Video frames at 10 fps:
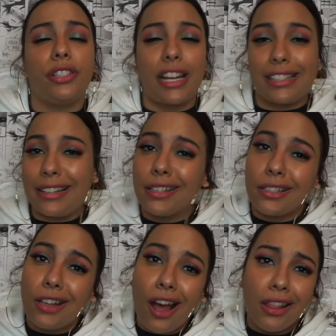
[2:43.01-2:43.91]

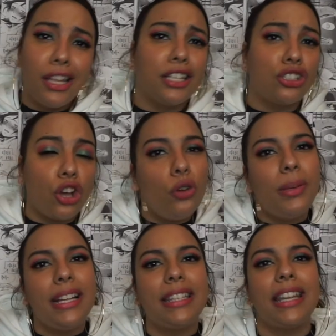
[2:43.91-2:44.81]
XXXHolic,
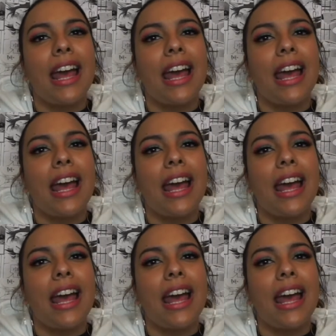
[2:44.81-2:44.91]
Chobits,